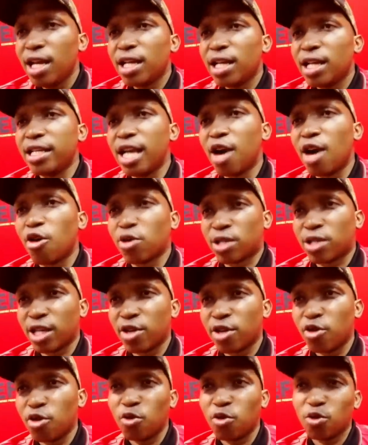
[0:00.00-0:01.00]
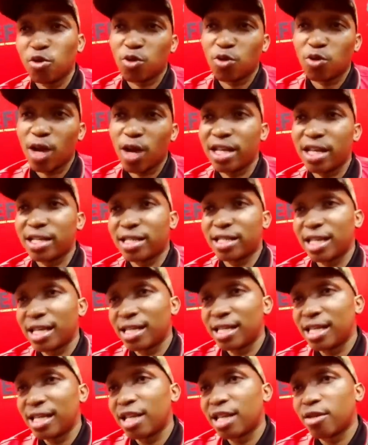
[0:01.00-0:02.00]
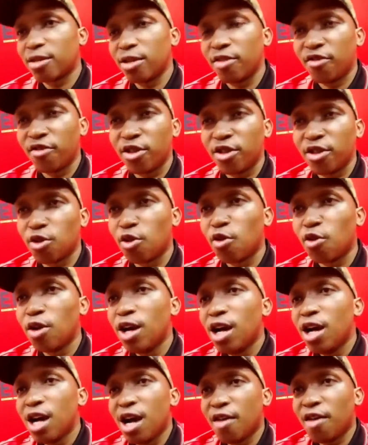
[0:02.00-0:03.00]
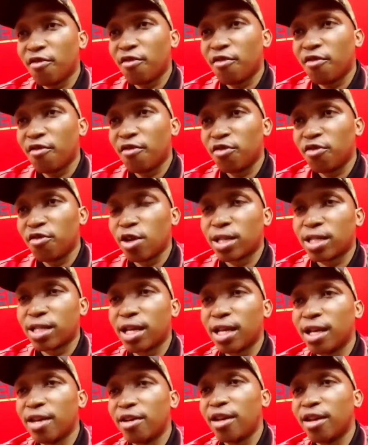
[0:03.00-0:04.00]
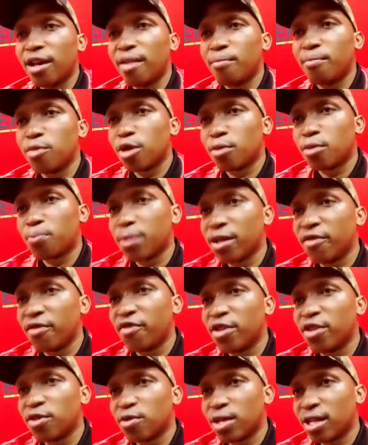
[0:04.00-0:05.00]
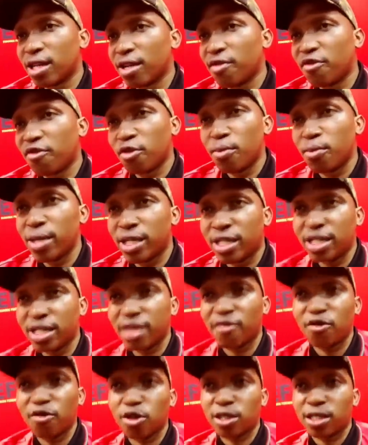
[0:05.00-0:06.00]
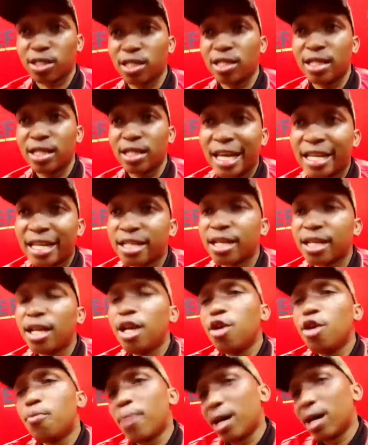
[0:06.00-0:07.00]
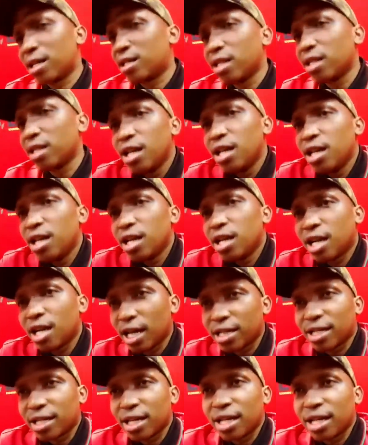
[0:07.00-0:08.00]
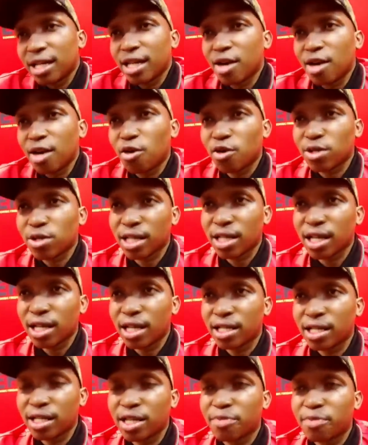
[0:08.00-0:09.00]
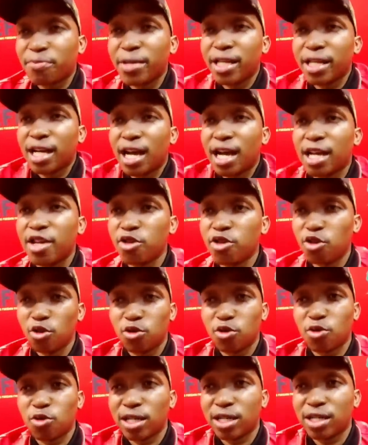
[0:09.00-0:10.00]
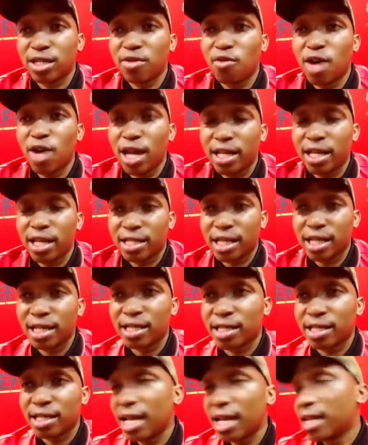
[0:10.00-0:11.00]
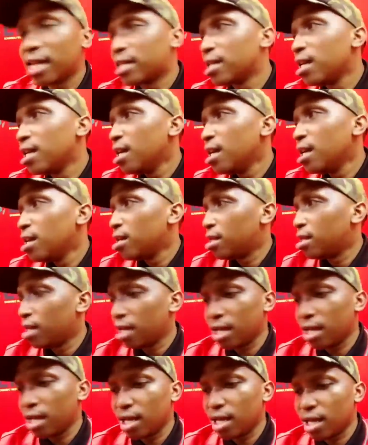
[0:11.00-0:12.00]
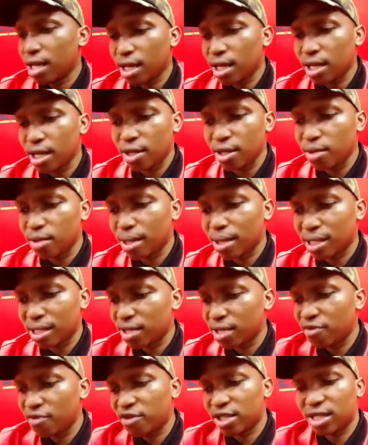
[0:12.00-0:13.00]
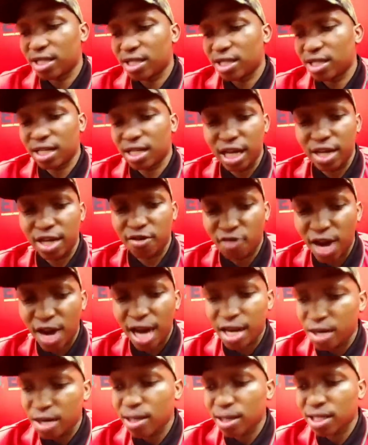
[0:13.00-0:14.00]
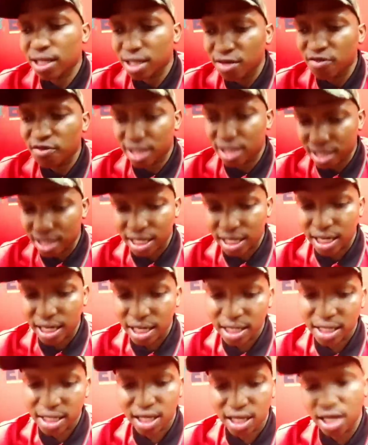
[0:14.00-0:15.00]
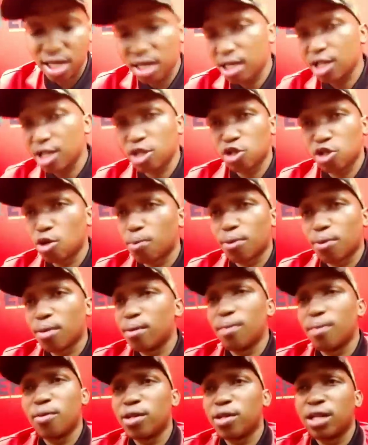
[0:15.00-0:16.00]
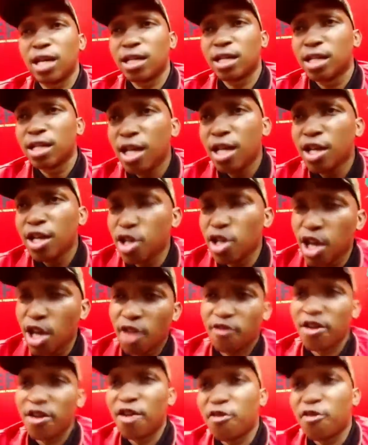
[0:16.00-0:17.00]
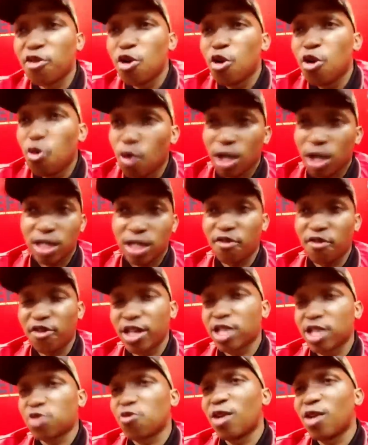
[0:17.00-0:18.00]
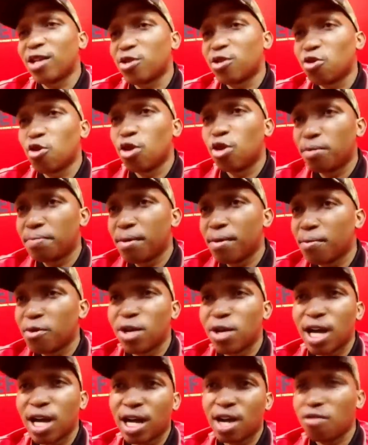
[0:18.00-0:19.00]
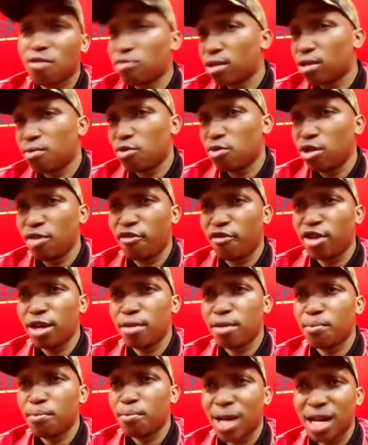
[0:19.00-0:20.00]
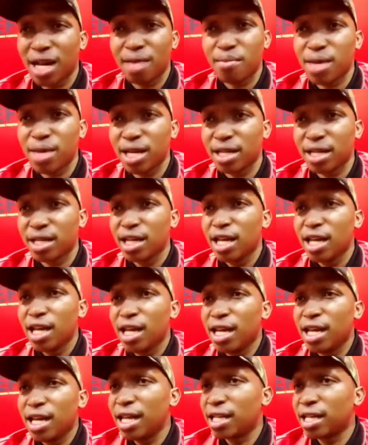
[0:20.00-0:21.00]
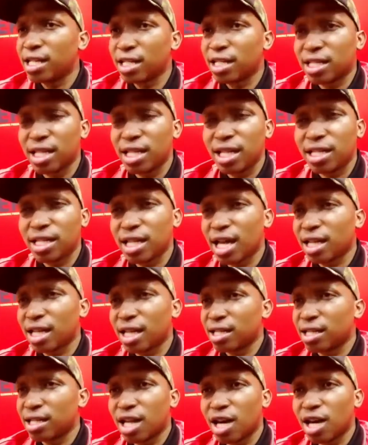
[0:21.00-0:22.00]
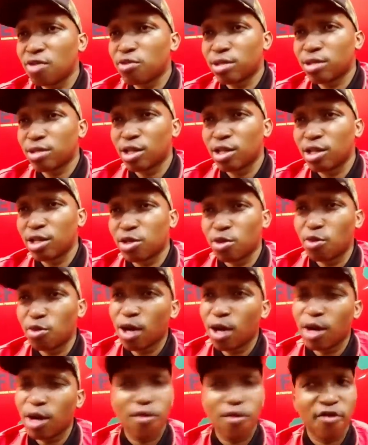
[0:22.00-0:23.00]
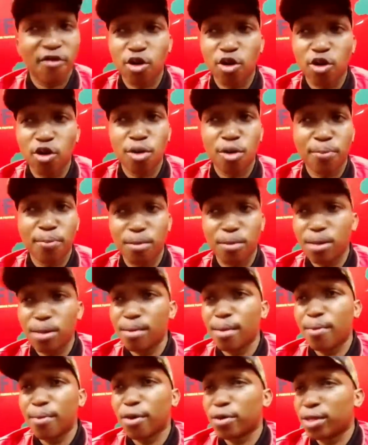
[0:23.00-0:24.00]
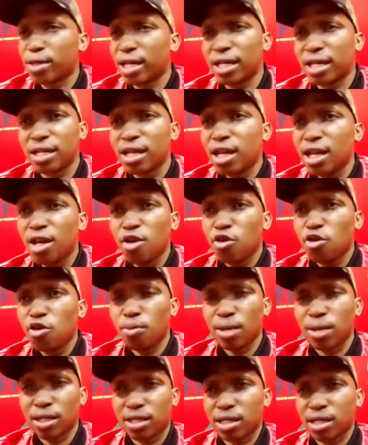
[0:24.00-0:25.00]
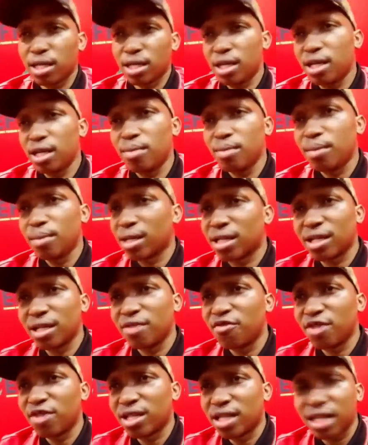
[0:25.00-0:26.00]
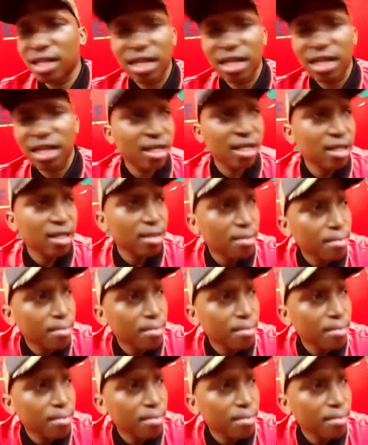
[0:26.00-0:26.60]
Nyawose knows why he says that, even though I've not, uh, I'm not privy to that information. I've not seen that. But Councillor Nyawose, as a speaker, he knows what why he says that. They, must investigate. Fine, they must investigate. There, there's no problem with that. EFF were the first ones to hold people accountable, even in parliament, legislatures, and council. So of we've got no problem about that. We must, uh, we must investigate.